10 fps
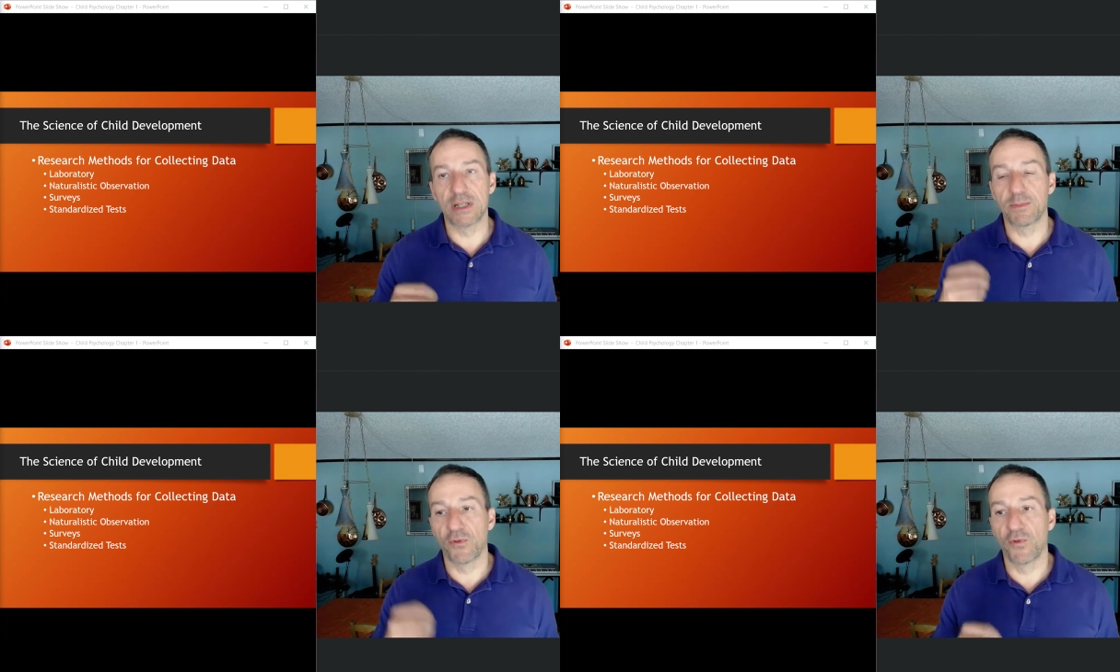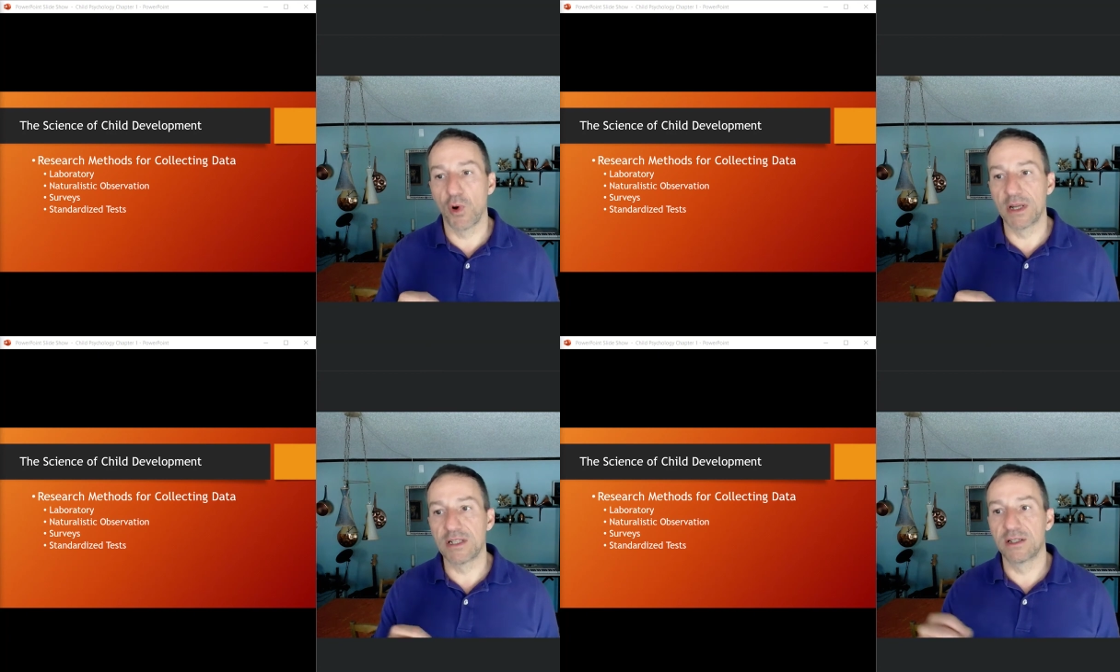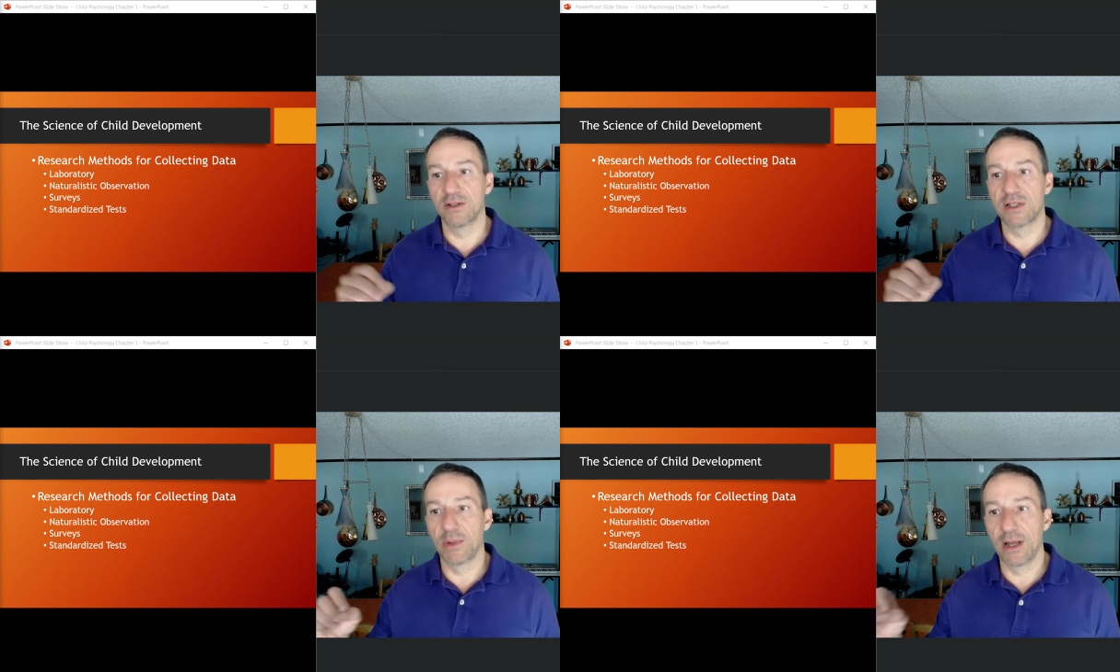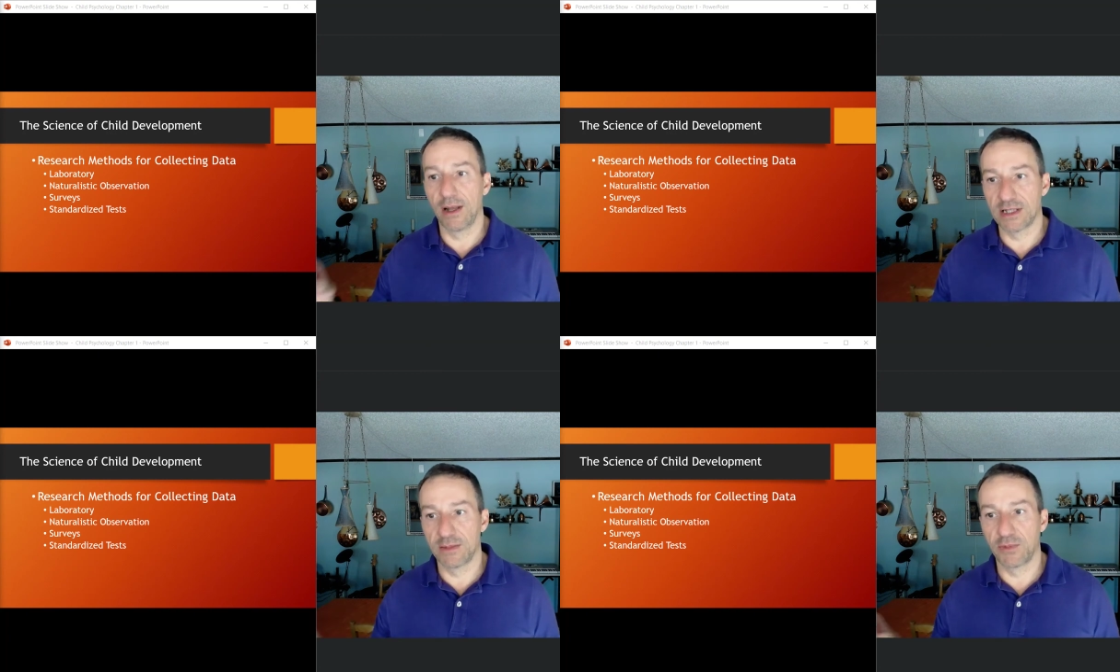performance to someone
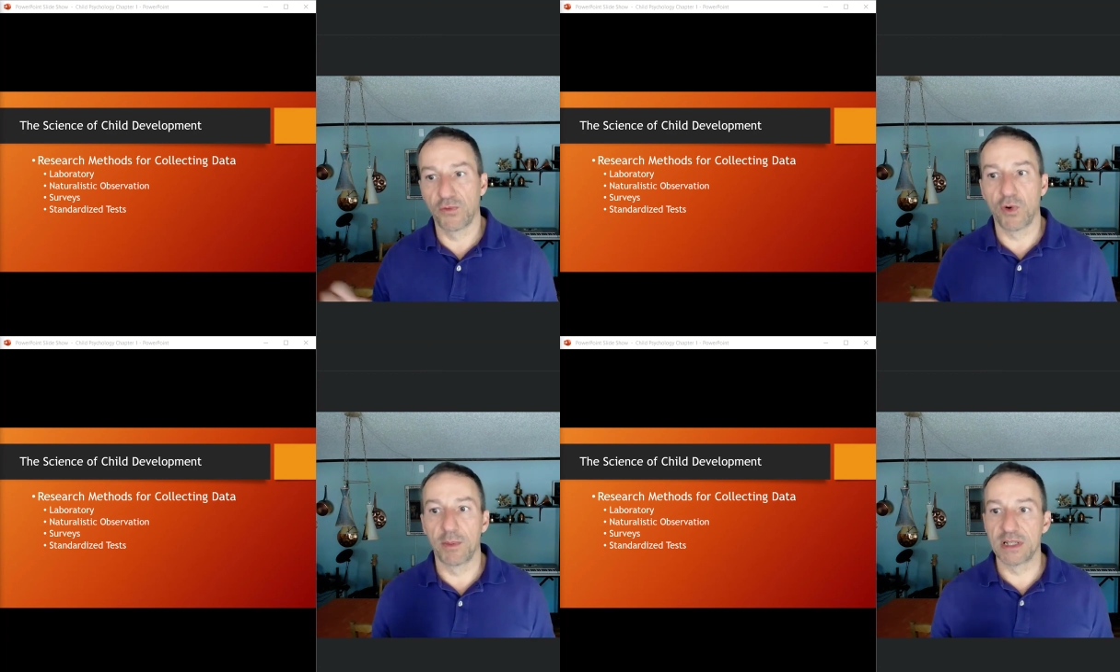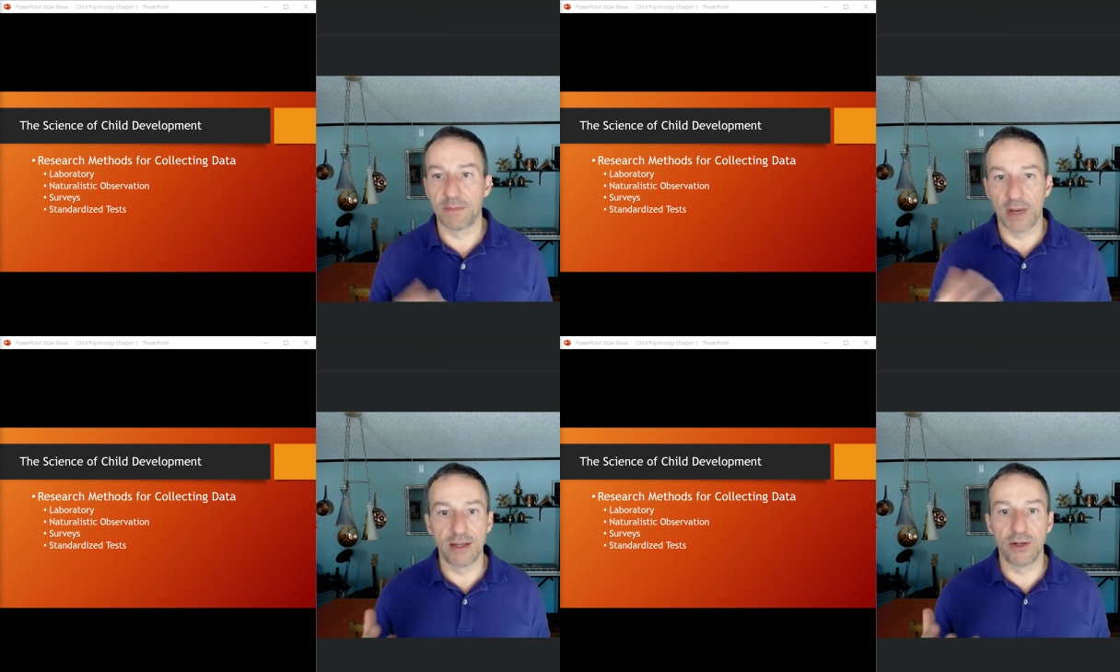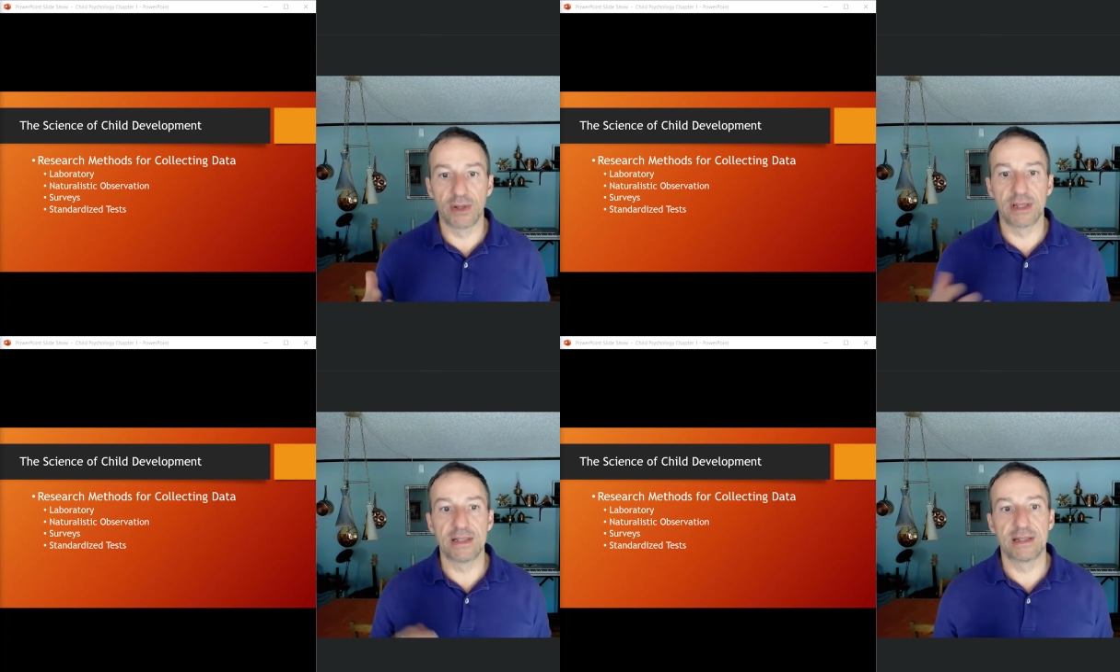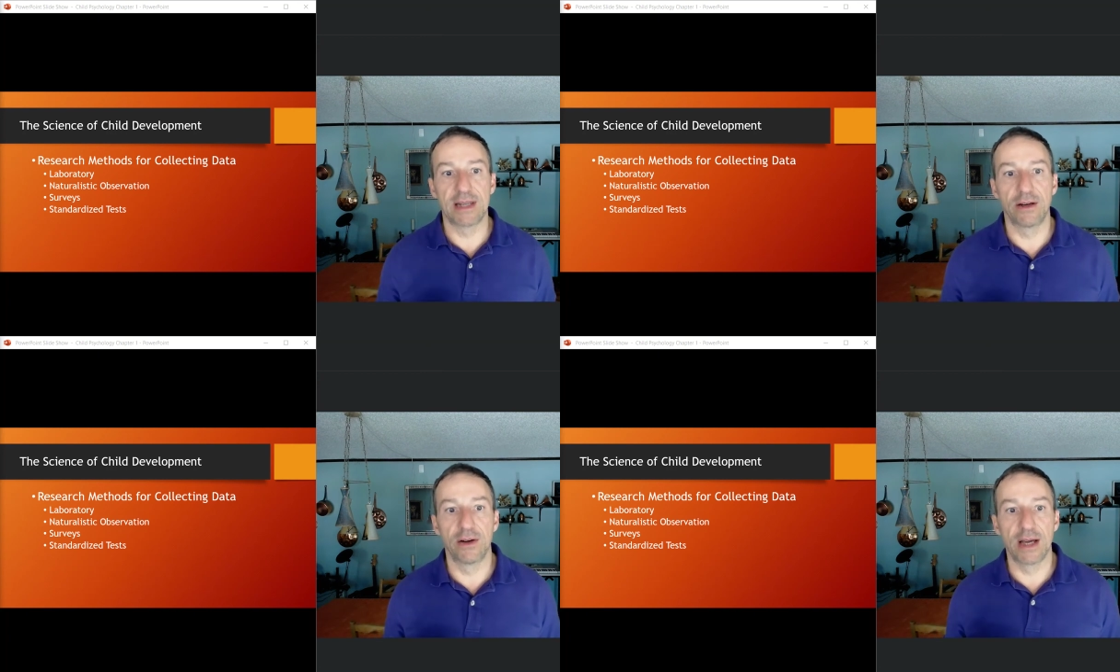else's performance by doing these
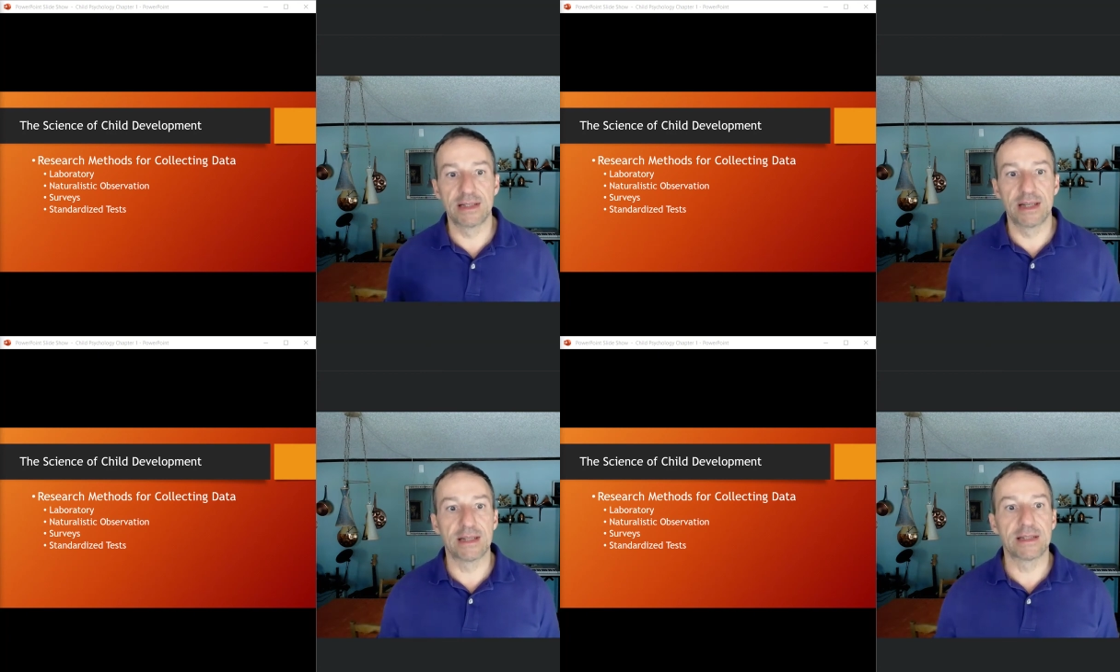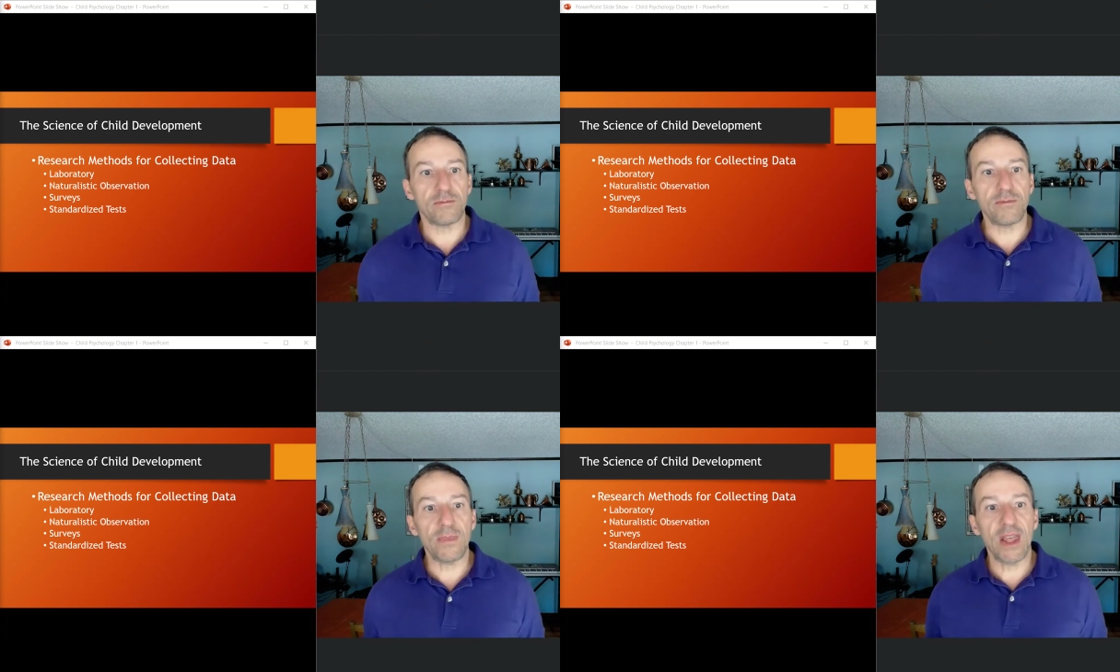standardized tests.